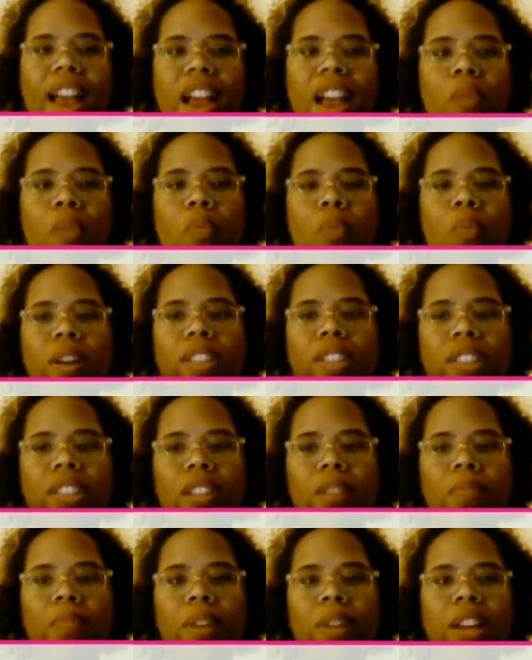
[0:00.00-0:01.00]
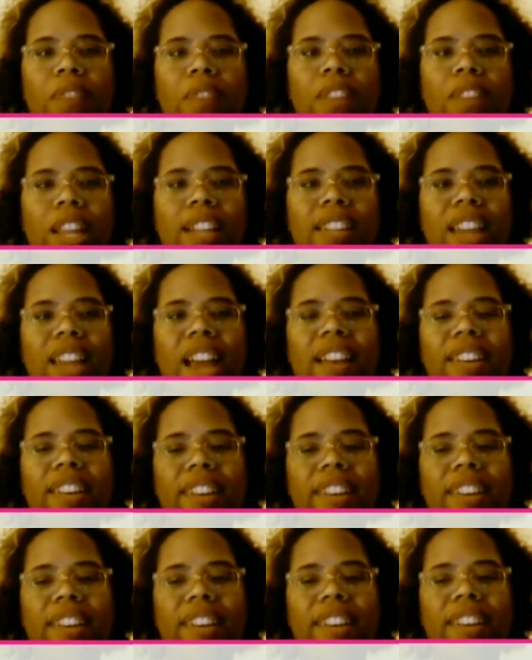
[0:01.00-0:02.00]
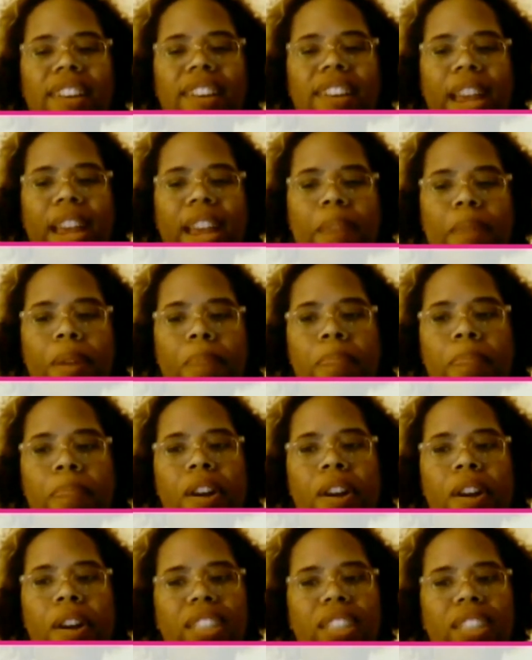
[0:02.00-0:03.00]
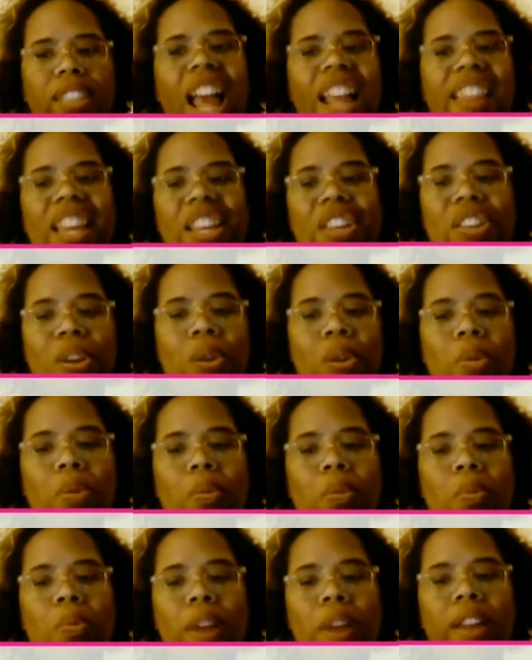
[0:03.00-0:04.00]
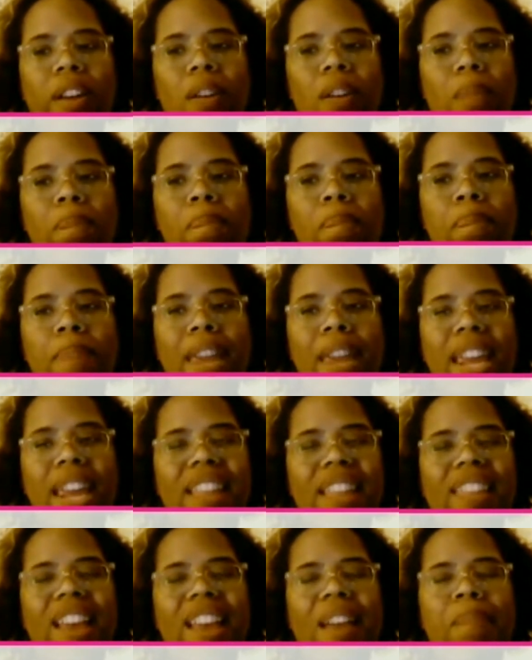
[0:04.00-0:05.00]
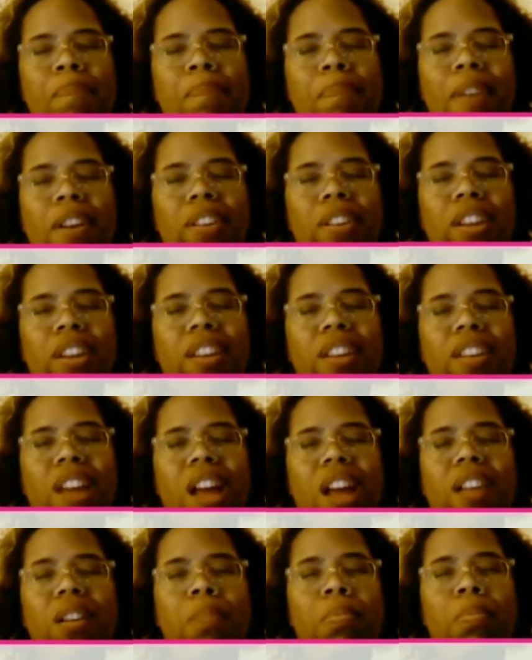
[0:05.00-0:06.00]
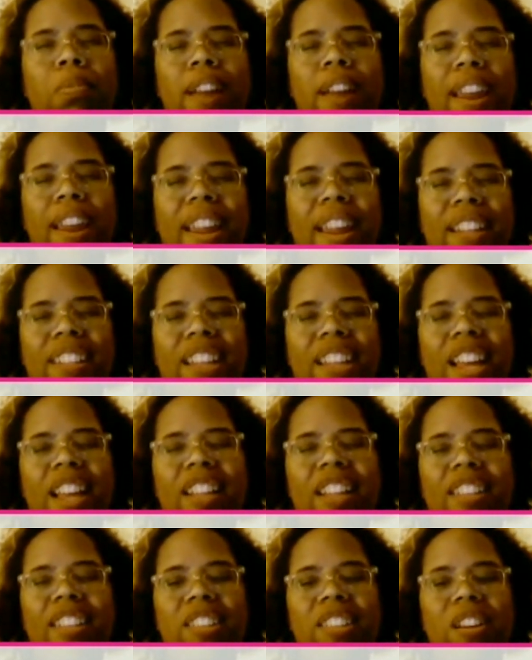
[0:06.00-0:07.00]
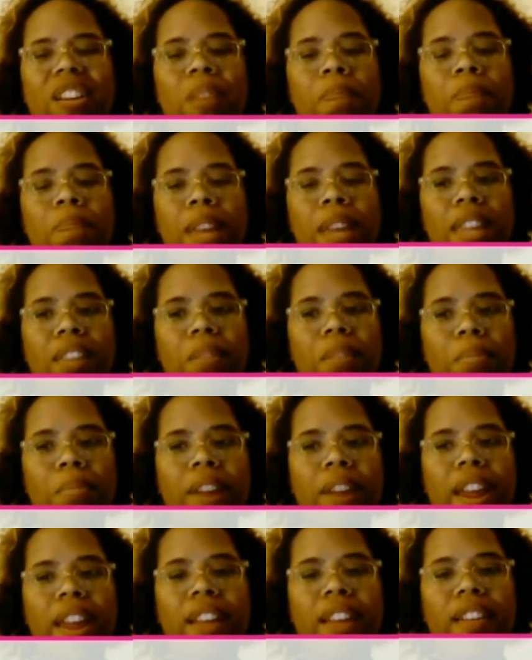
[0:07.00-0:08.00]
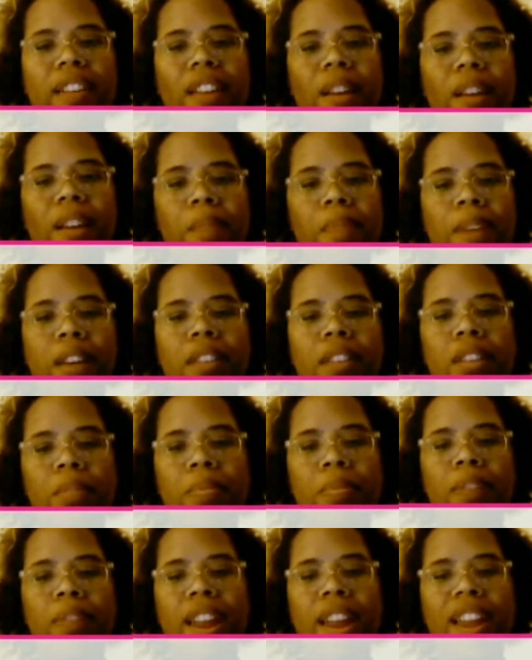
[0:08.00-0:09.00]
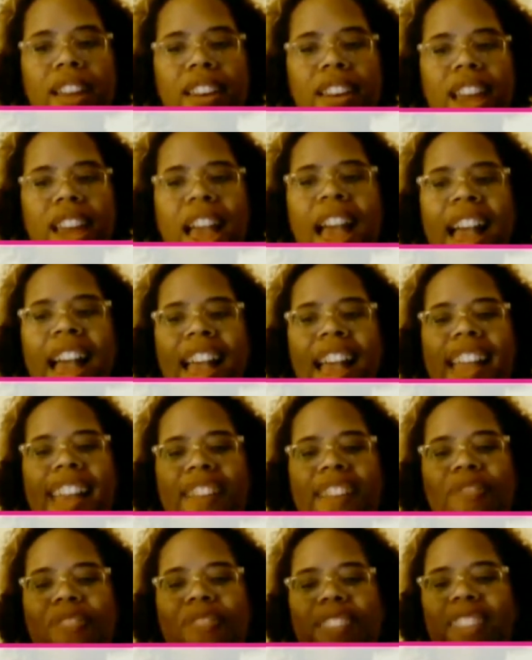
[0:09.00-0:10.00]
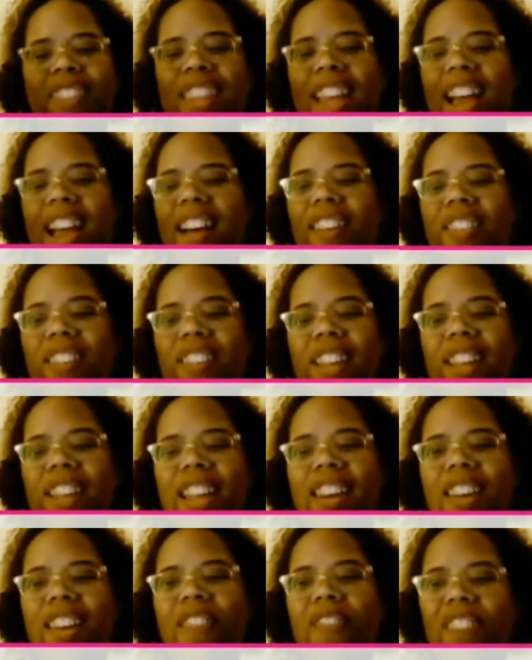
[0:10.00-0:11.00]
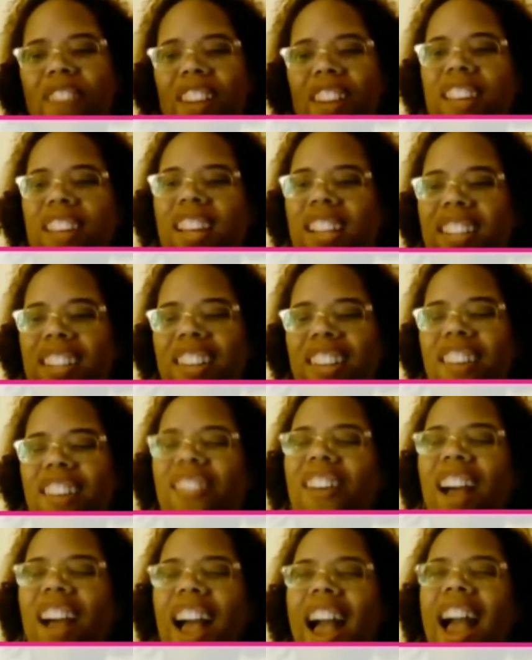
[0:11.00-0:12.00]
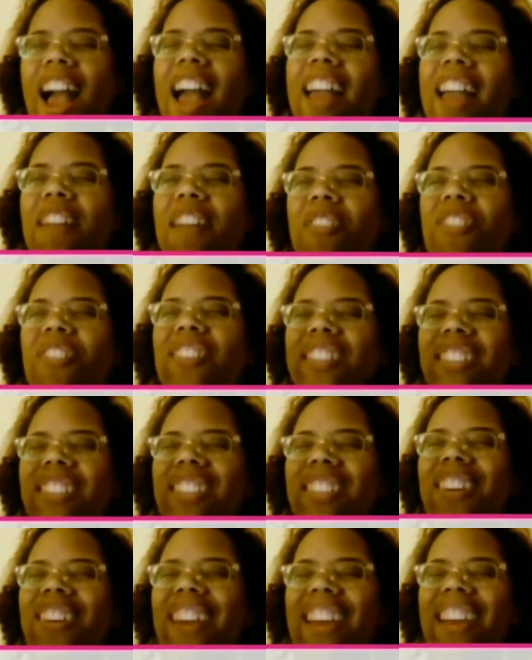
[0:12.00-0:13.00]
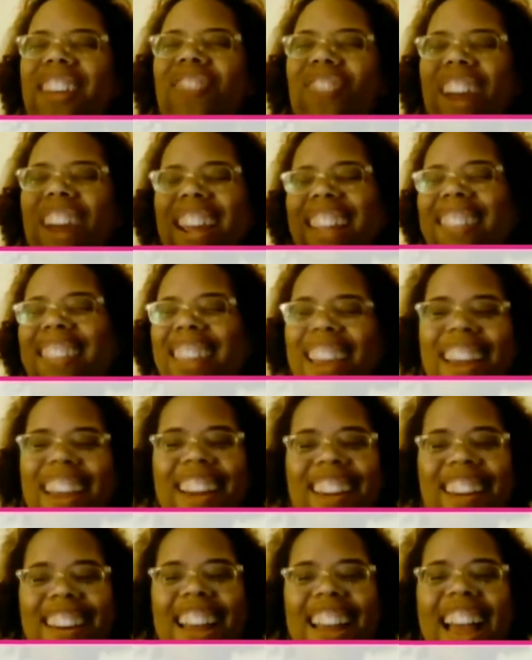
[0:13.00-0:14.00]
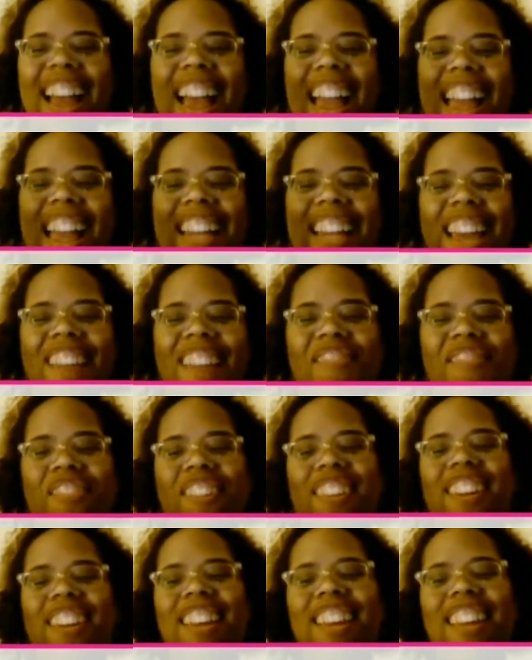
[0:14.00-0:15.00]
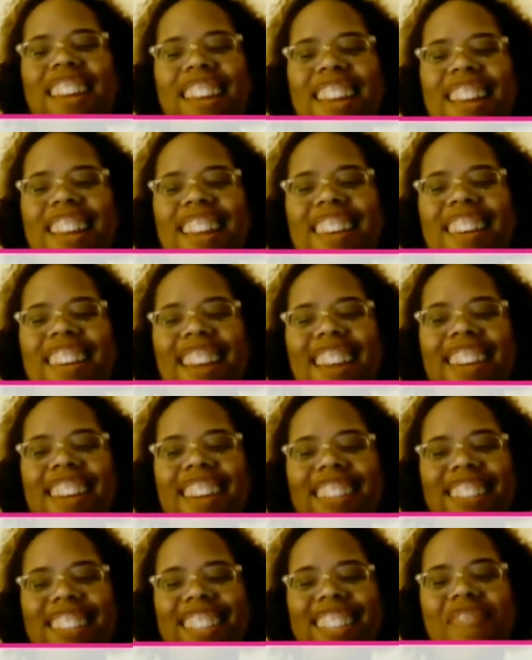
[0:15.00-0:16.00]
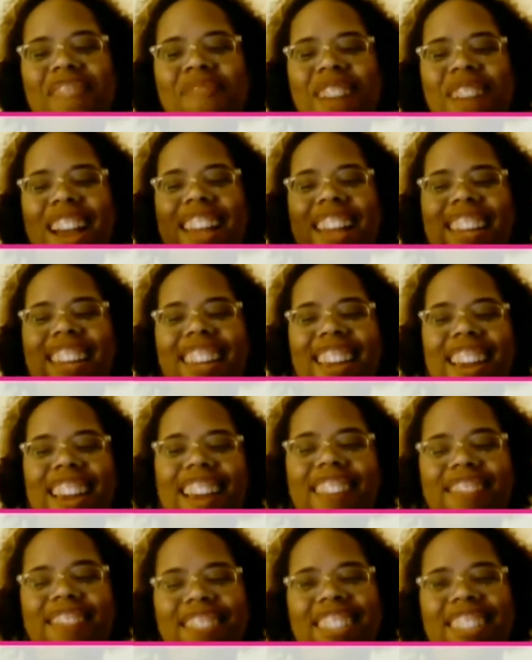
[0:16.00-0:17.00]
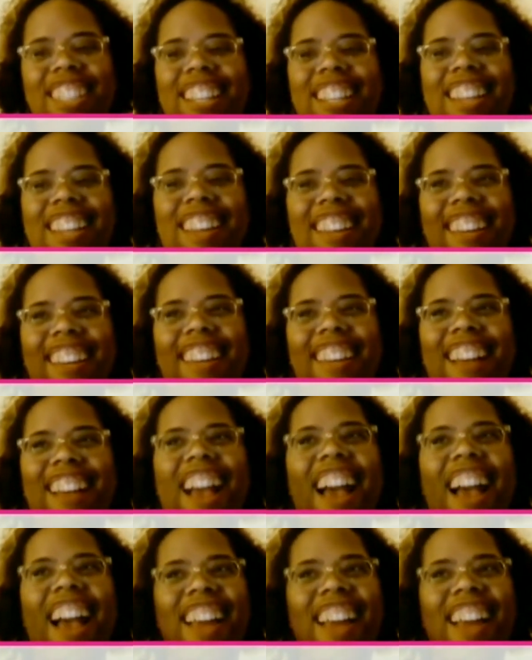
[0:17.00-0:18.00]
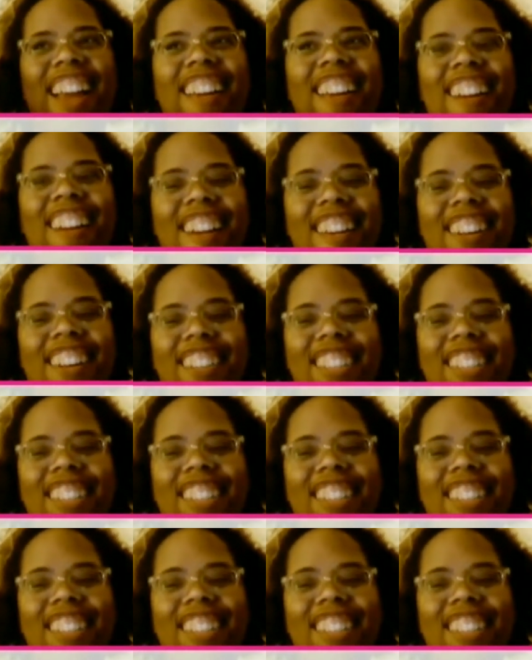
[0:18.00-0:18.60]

and once you become that dynamic person, then you will be that billion-dollar brand. So be the brand, build the brand, and without any further ado, I am going to end right there, and I'm going to announce my gift. I call her